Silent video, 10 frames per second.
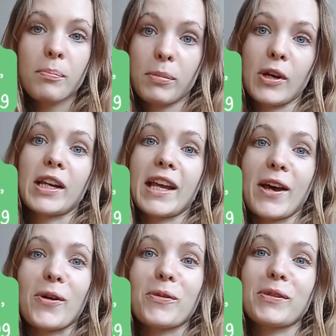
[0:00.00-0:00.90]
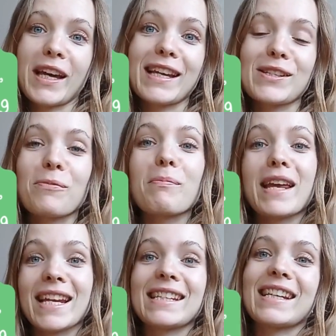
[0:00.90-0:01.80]
Bloody hell, that is
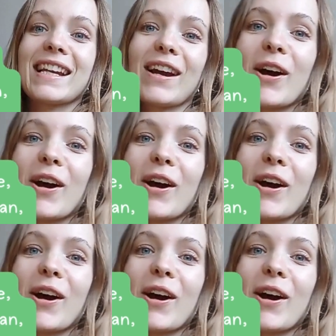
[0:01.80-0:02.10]
amazing.